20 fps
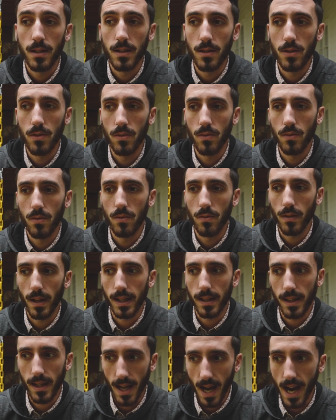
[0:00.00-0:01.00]
to
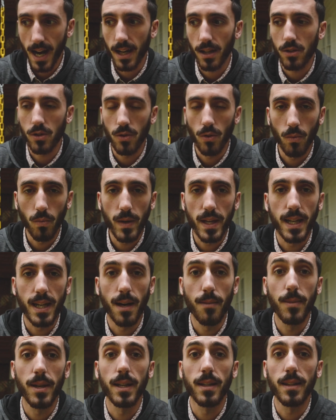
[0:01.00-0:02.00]
like the actual week
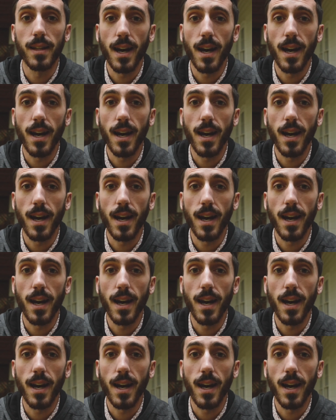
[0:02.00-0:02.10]
I'm in.